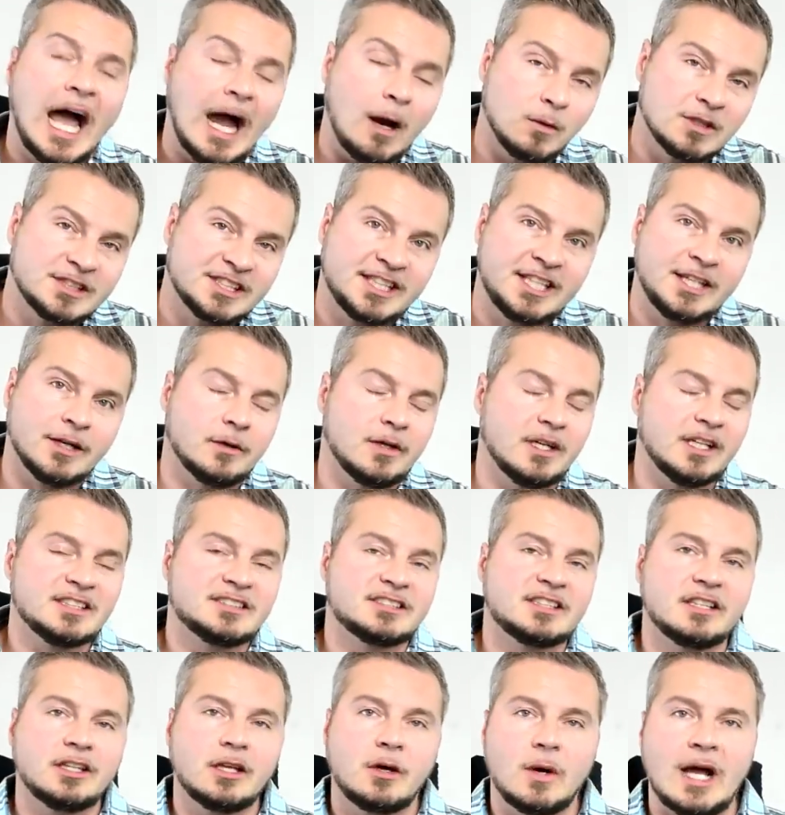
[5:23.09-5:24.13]
I was
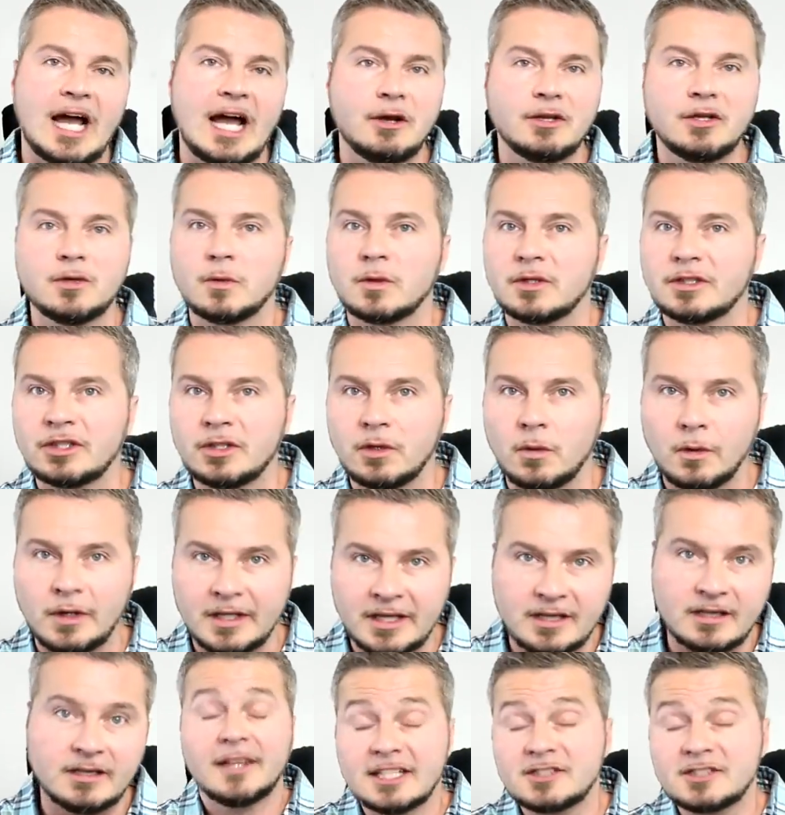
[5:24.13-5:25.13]
curious to know how you were doing.